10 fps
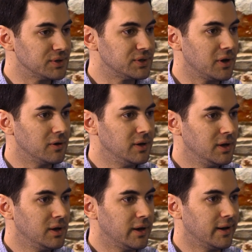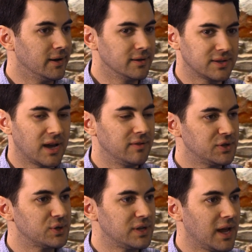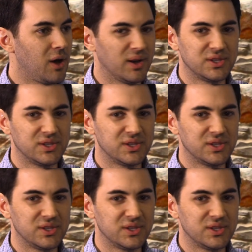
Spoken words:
So it's kind of interesting how I